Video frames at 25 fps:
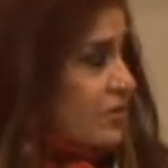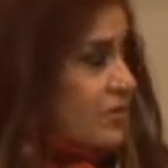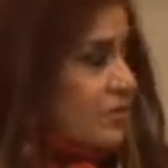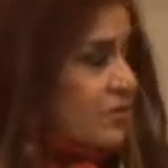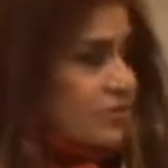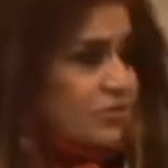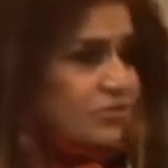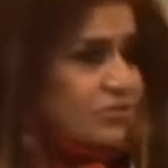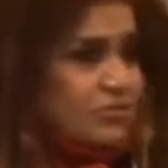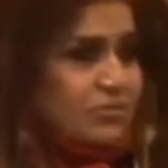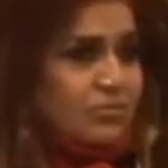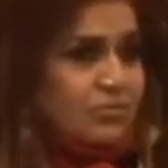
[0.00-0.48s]

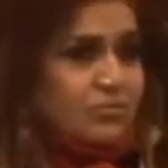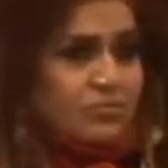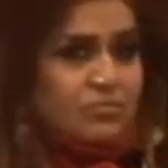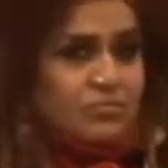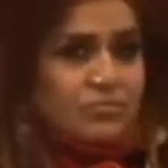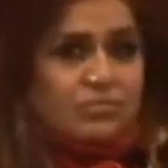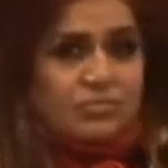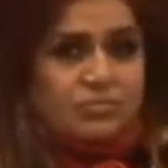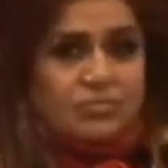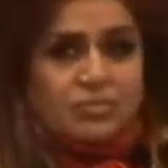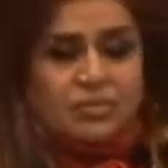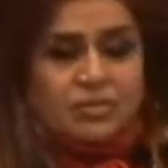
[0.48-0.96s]
So
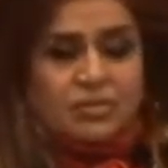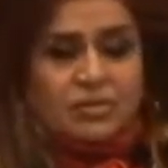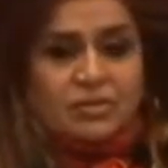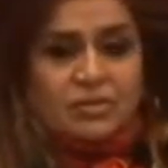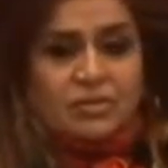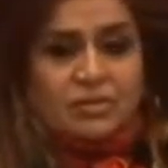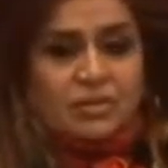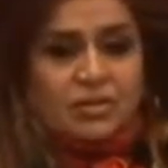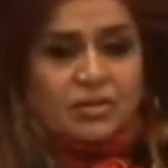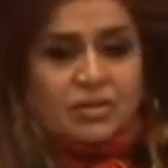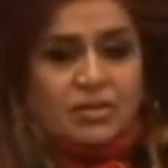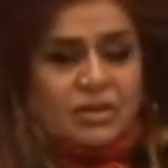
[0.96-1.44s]

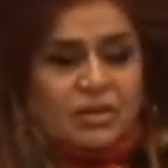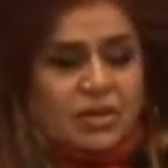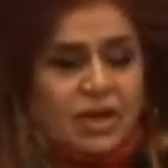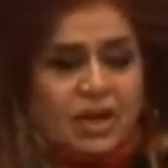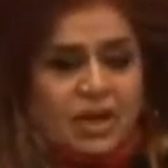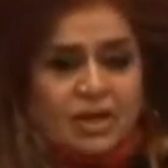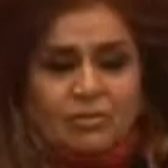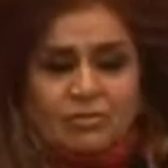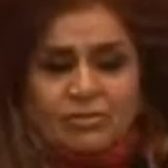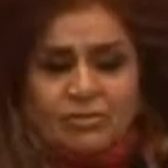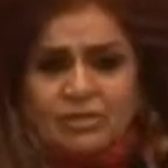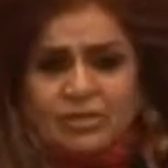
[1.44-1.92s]
I
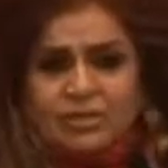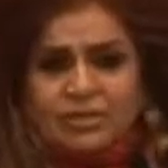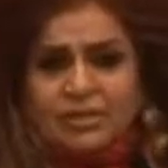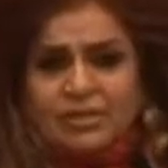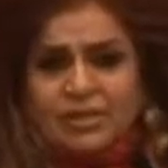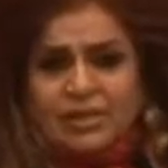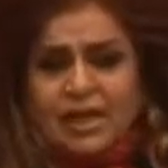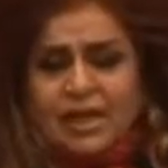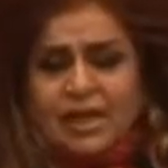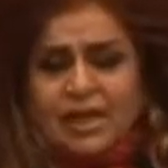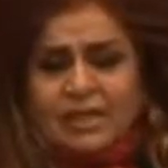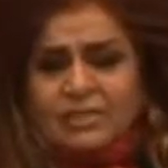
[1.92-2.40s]
don't think the
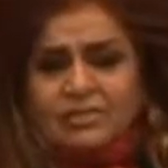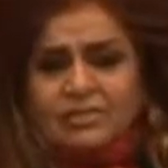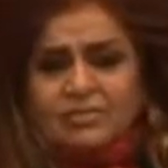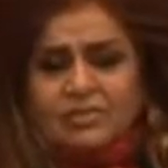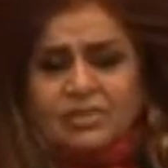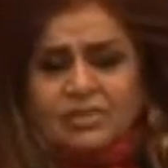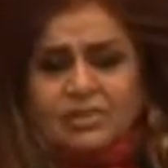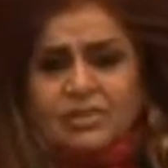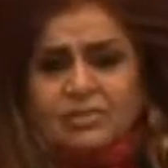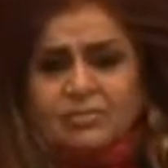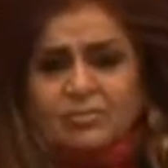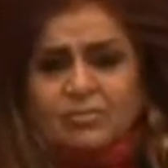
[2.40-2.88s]
ad is
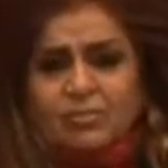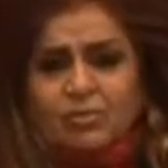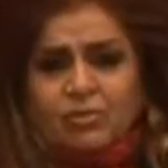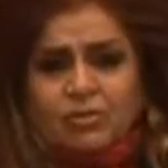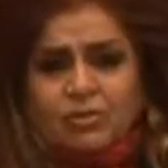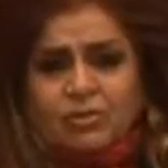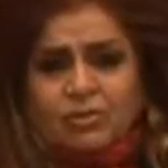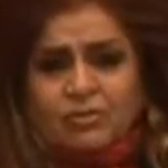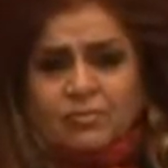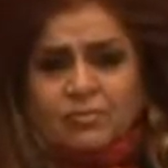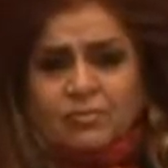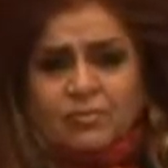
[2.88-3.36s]
really
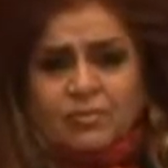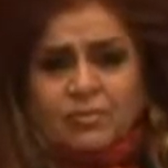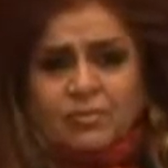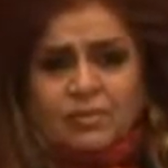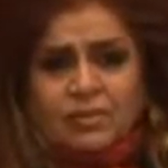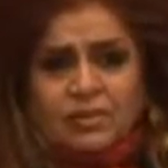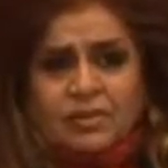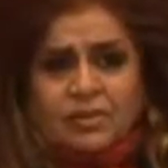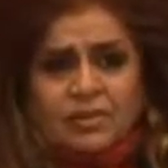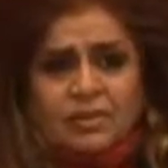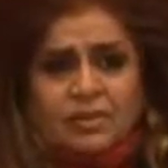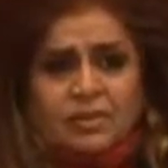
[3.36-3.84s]
important.
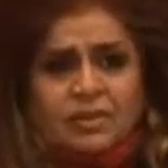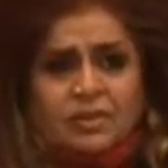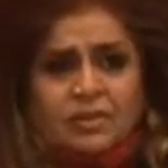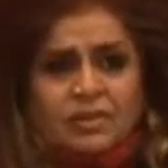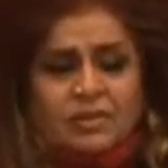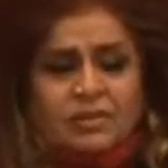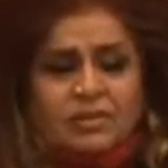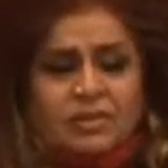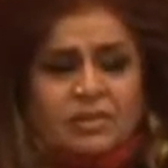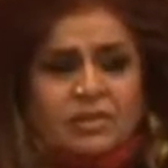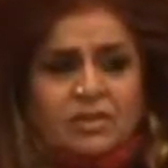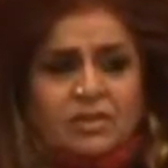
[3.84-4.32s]

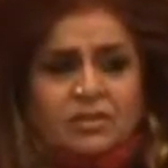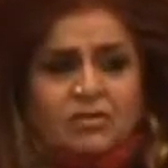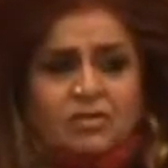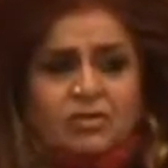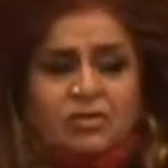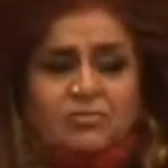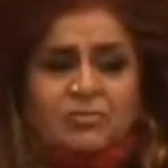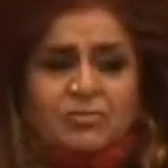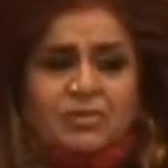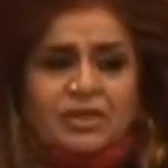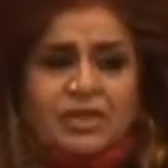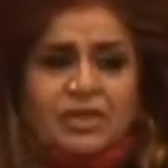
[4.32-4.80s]
The
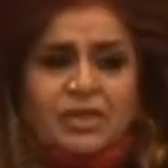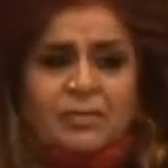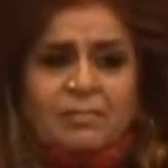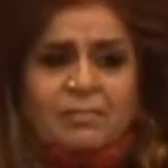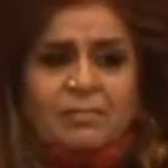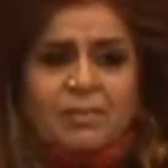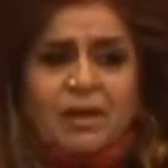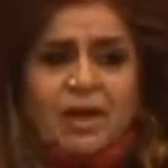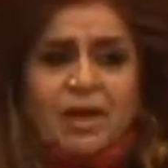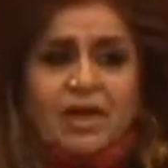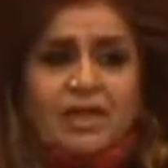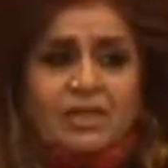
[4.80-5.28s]
cosmetic
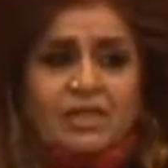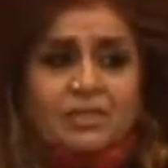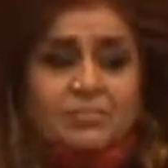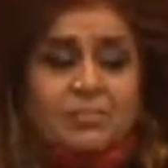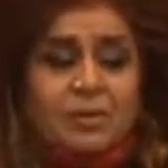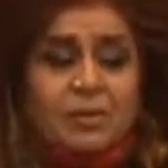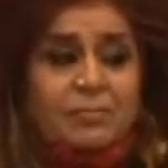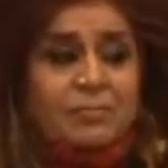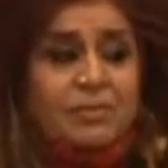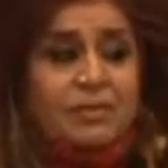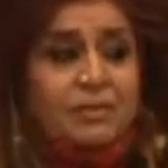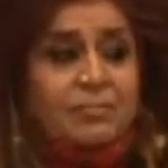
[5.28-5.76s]
empire is
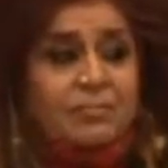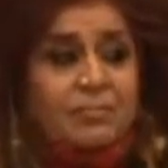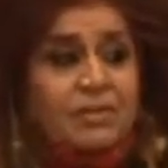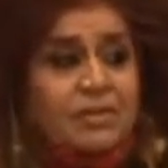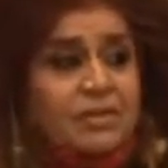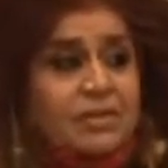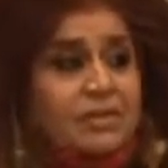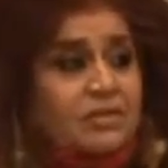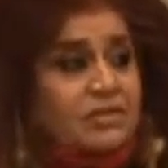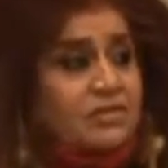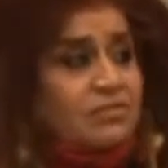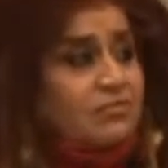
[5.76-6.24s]
pumping
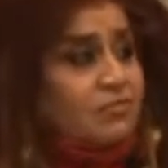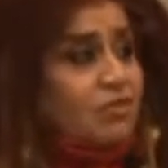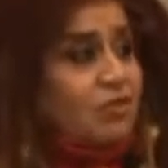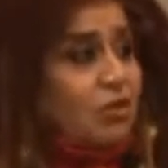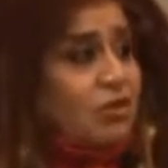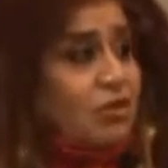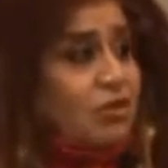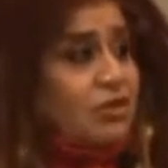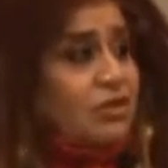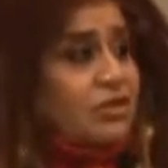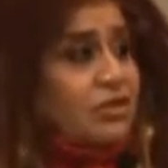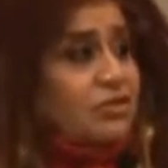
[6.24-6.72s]
billions of
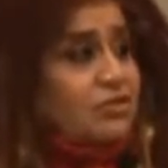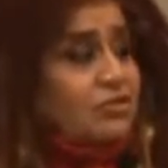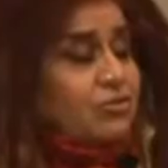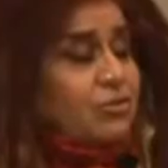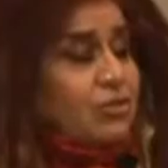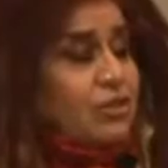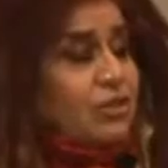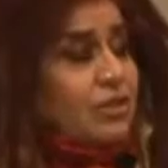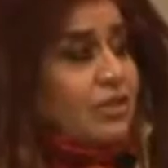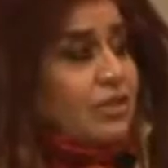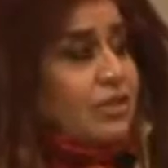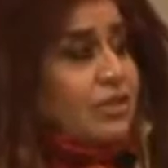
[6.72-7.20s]
dollars into
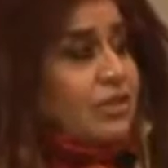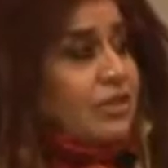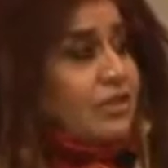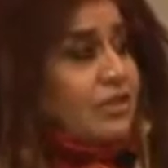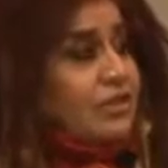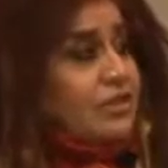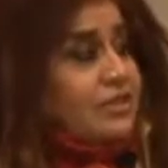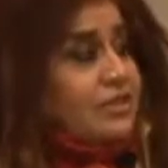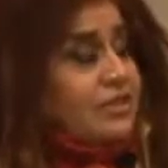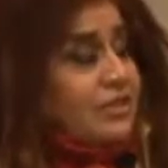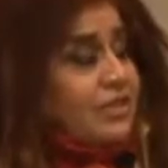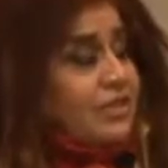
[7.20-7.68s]
a
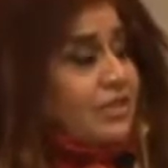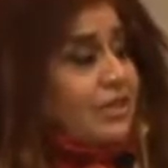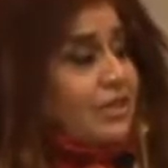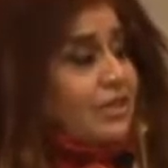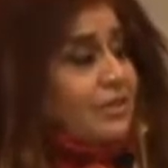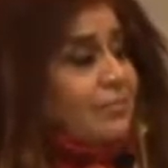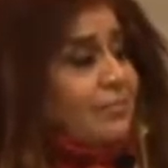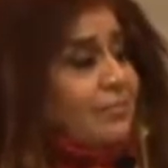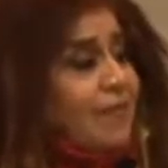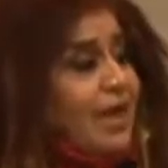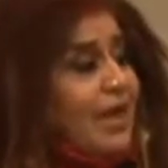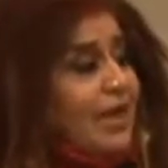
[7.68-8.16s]
hysterically
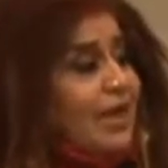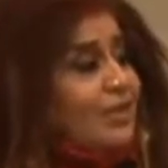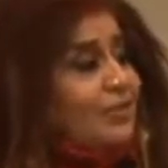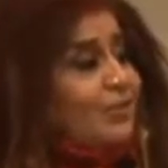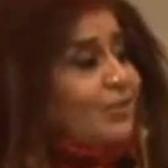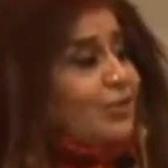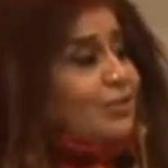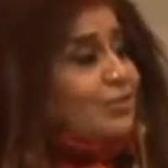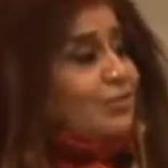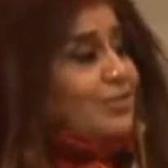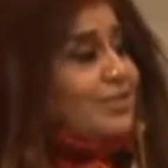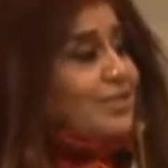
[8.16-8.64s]
mad
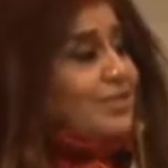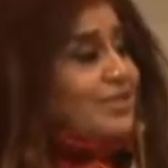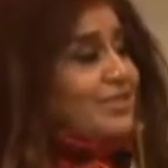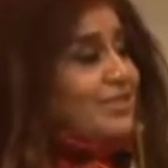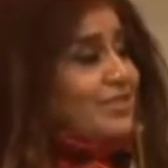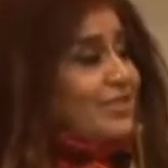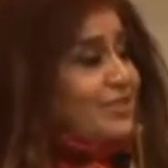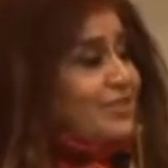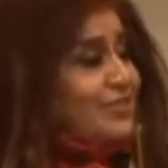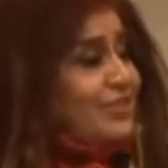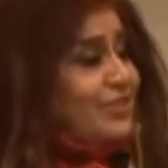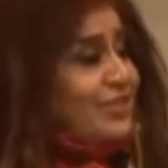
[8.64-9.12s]
cosmetic
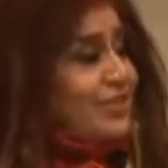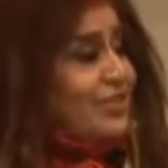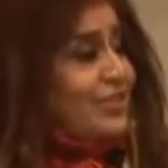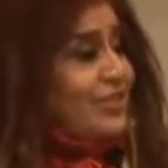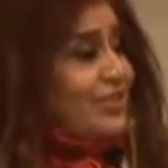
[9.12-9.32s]
industry,